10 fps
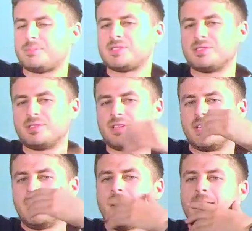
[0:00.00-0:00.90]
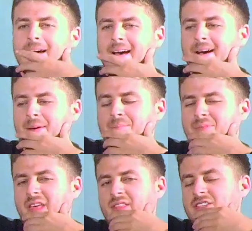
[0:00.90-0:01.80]
absolutely. Yeah.
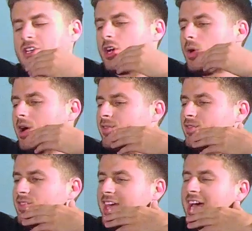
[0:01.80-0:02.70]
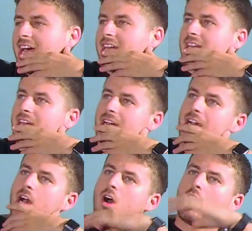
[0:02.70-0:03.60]
Um, and then to go off of that,
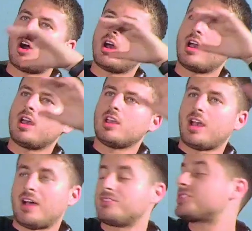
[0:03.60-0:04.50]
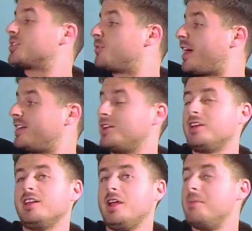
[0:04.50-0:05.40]
obviously you've had
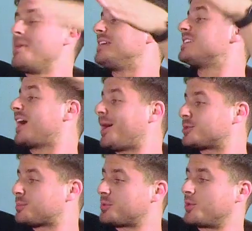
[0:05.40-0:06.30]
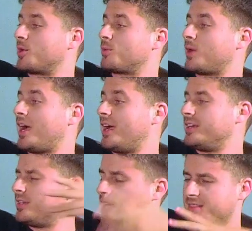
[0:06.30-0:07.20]
an amazing entrepreneurial
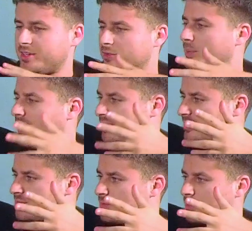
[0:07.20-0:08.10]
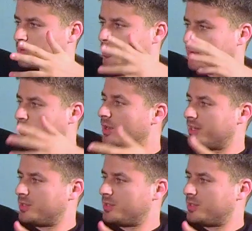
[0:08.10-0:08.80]
ride. I think you've been at this for three, four